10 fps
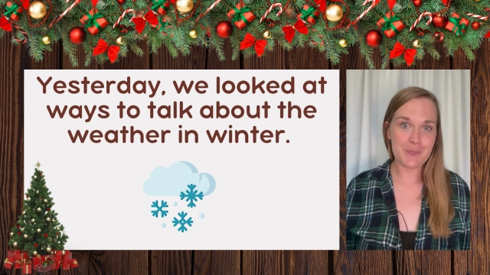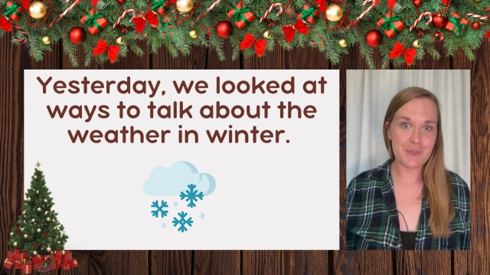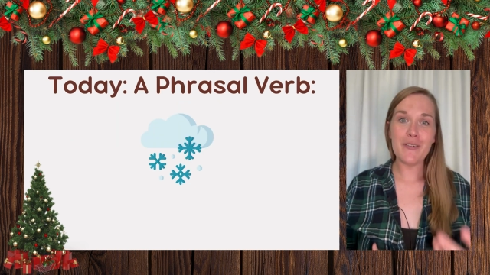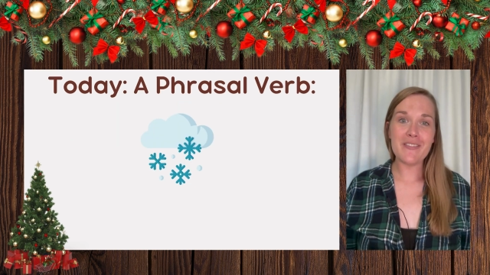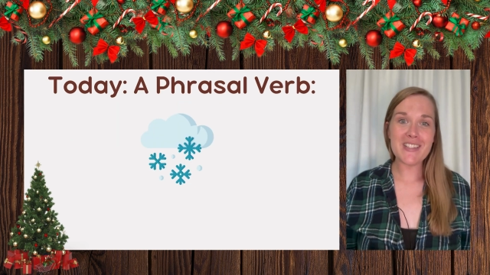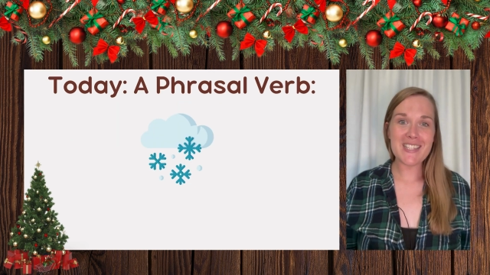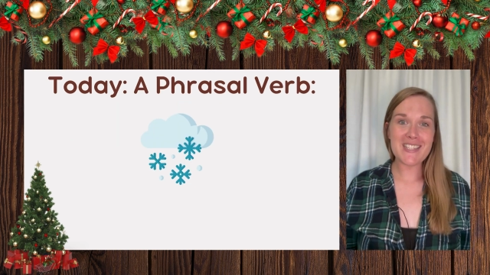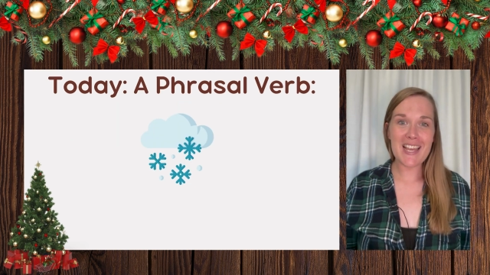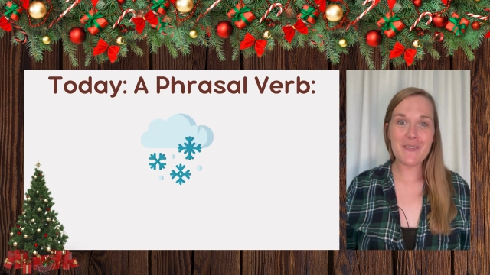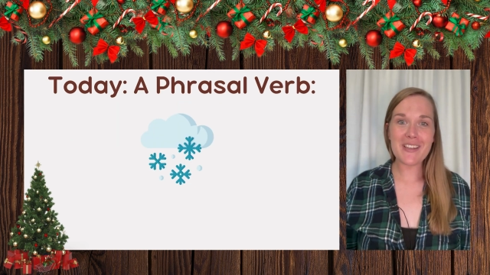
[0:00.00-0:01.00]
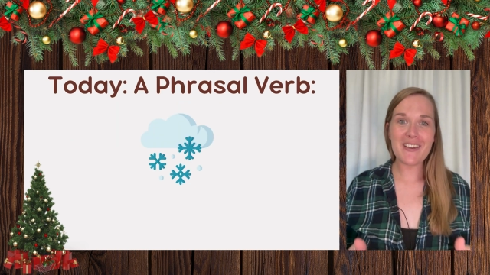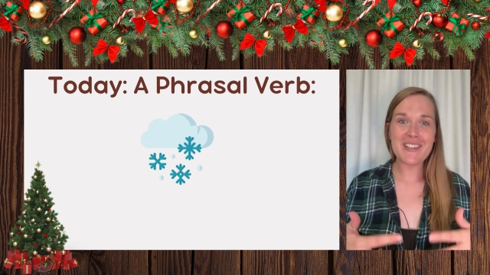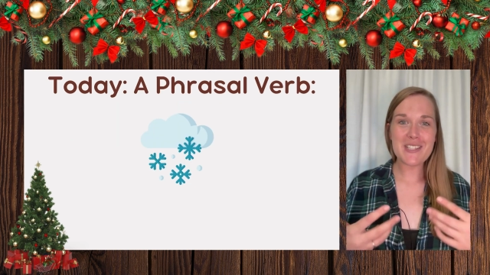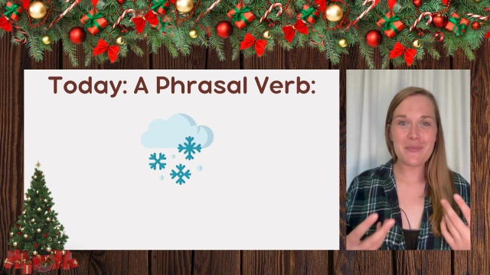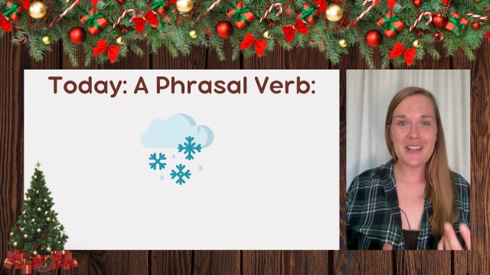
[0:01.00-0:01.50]
However, today we're
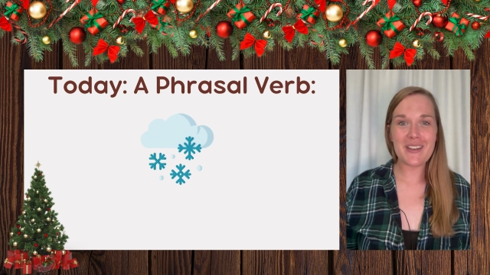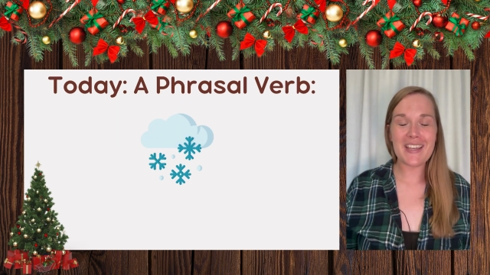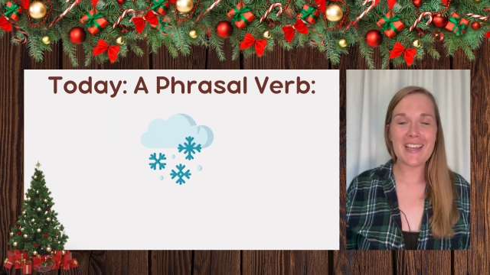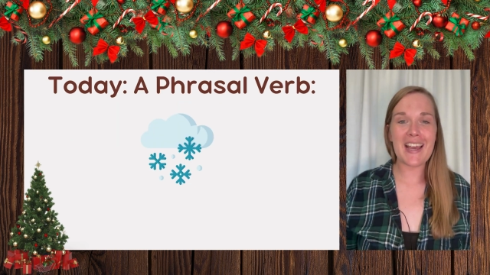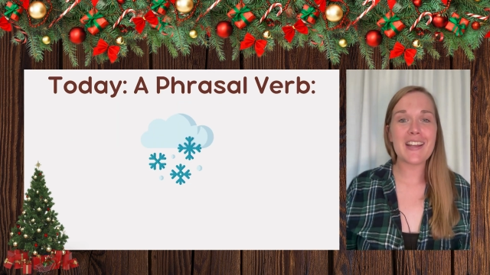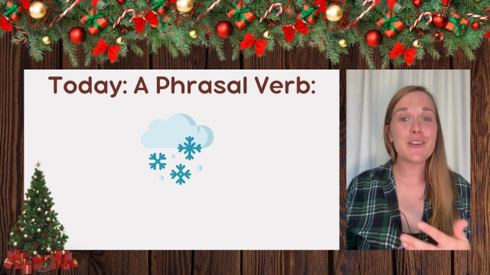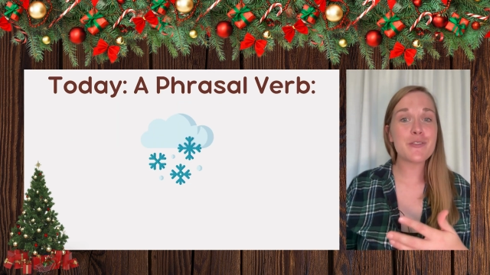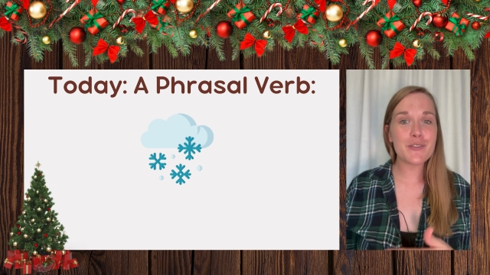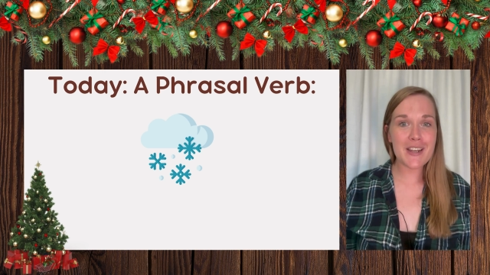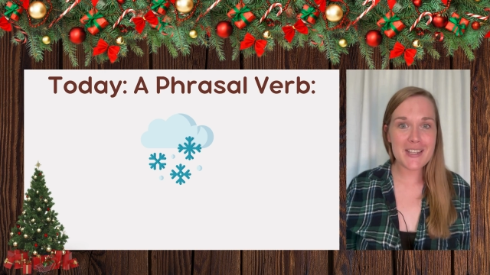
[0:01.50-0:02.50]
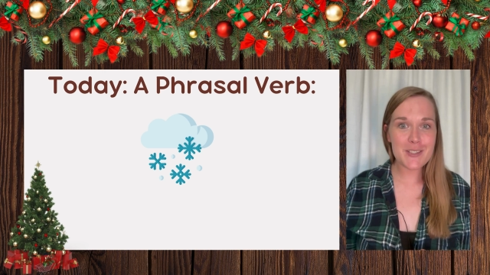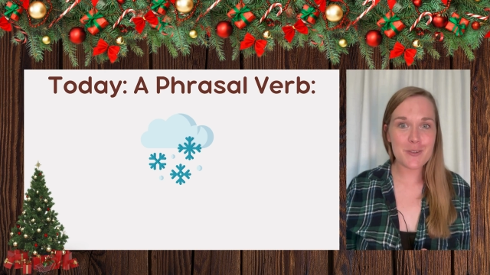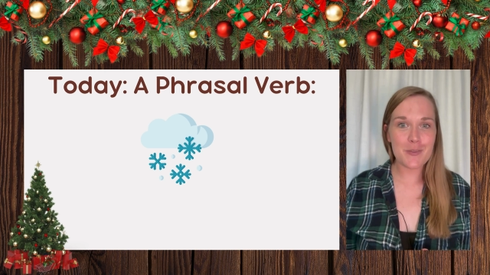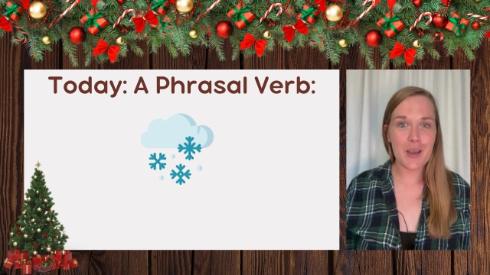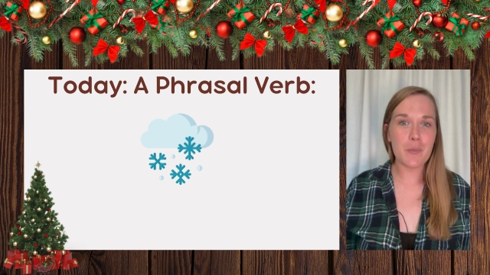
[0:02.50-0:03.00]
going to be looking at a
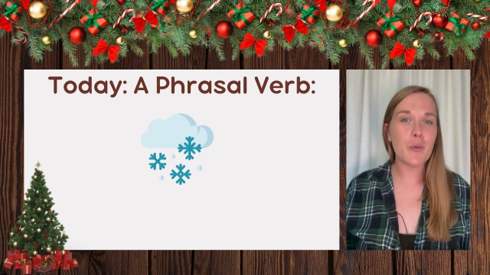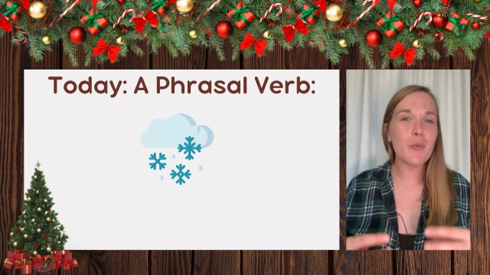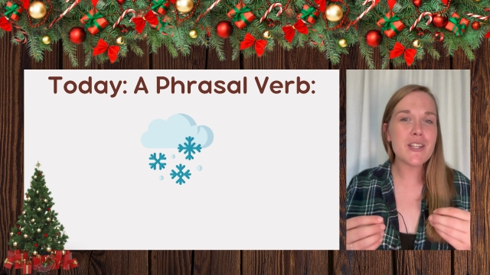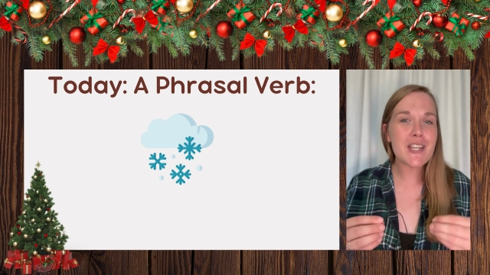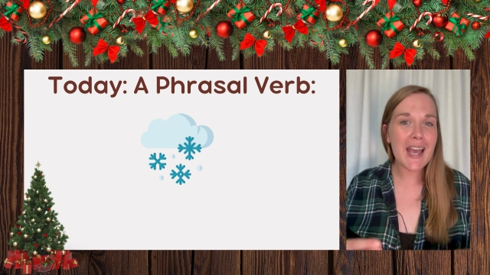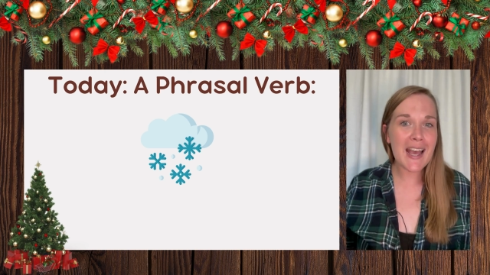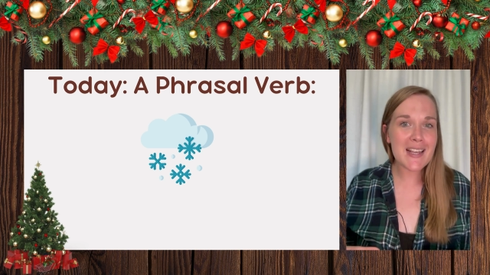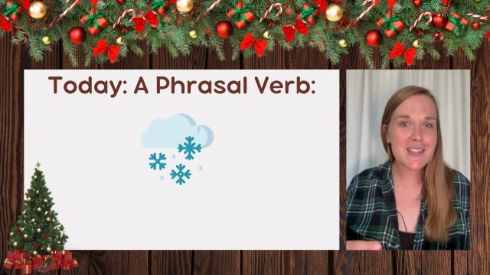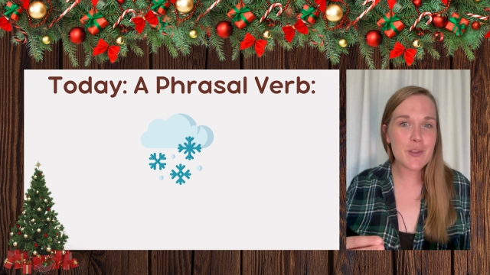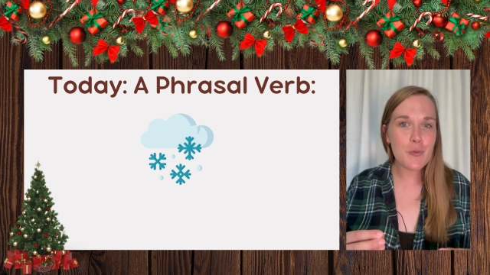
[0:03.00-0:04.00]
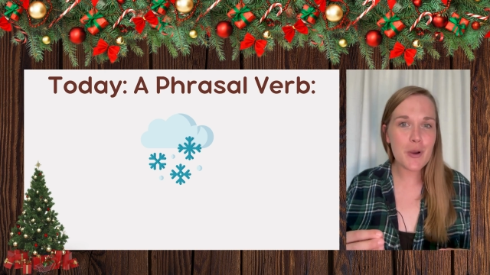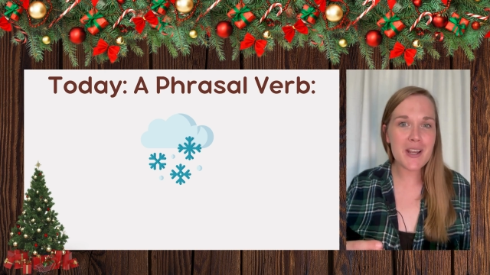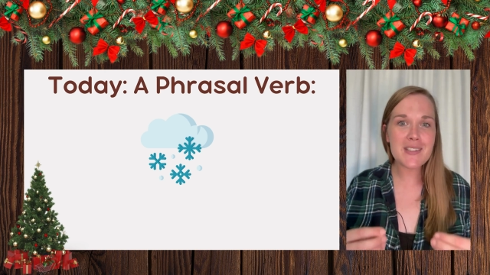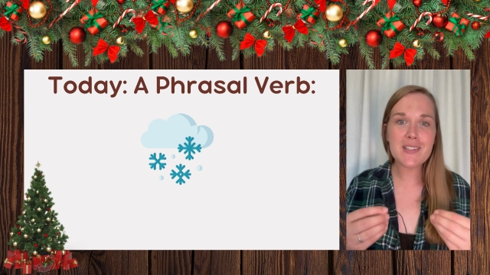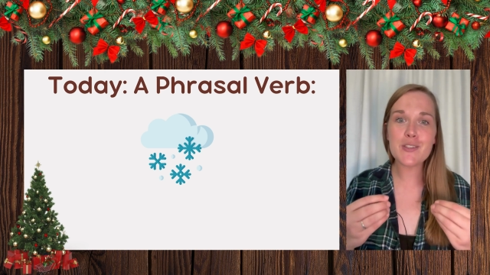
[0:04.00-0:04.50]
phrasal verb which has the
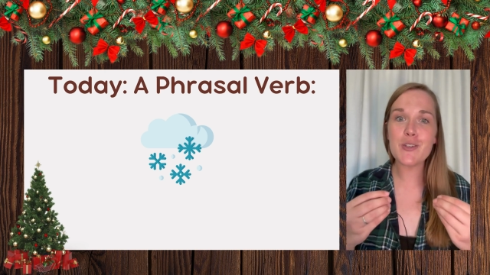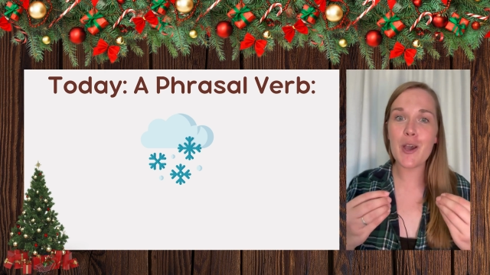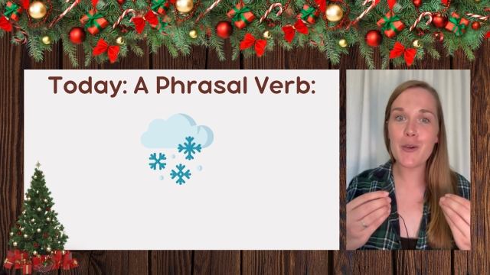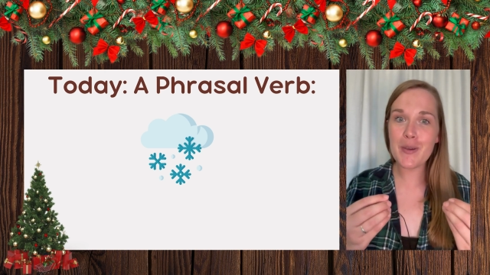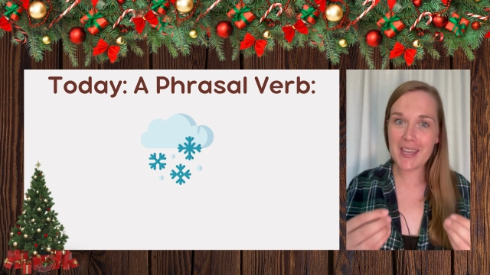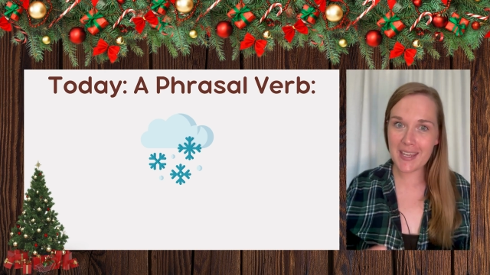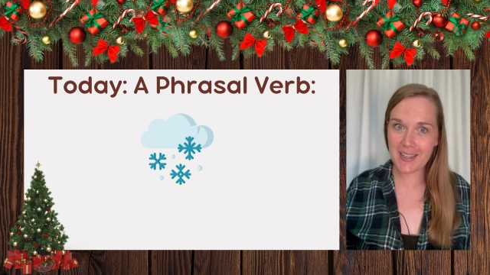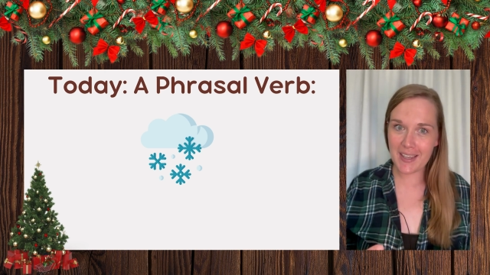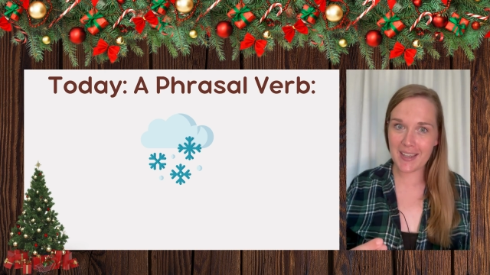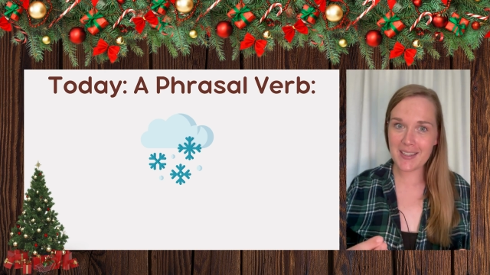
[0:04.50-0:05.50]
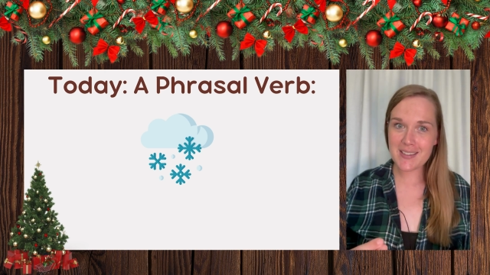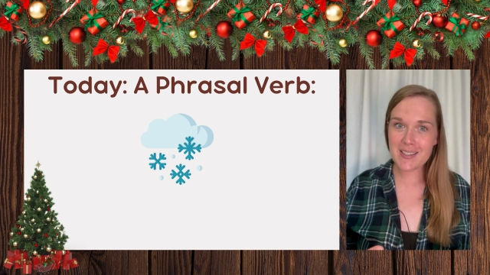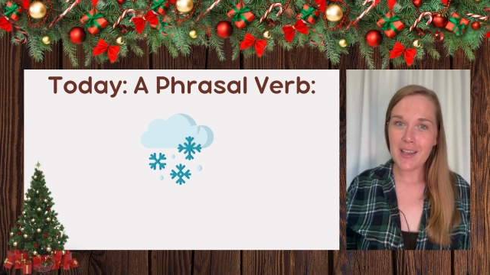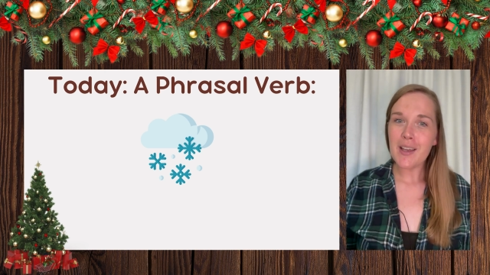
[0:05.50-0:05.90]
word snow in it,